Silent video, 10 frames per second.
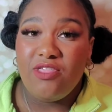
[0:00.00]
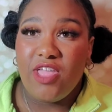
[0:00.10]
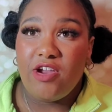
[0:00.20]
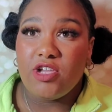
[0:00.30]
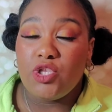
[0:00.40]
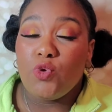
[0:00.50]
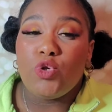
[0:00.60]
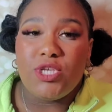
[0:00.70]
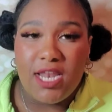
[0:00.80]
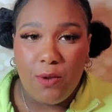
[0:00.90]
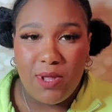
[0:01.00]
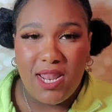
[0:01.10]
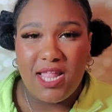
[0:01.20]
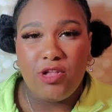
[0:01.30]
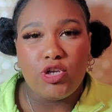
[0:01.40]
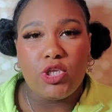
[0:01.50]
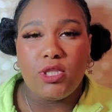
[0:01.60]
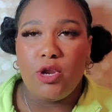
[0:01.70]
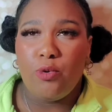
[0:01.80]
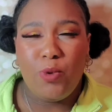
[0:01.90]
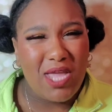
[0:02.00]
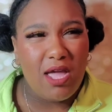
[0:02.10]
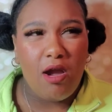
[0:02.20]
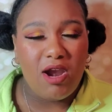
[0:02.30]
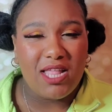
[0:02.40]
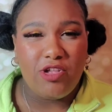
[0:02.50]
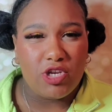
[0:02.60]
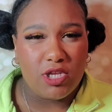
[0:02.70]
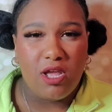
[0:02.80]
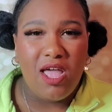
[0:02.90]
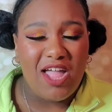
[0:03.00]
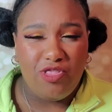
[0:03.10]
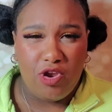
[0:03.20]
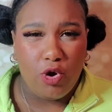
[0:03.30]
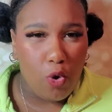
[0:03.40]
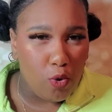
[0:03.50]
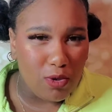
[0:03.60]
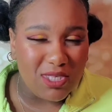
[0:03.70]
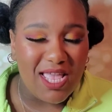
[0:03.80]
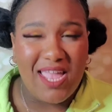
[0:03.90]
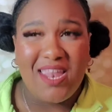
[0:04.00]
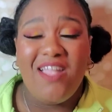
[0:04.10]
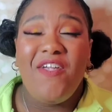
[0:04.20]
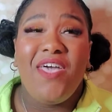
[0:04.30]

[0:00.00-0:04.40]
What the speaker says: they're so genuine and they're working hard at their goals, and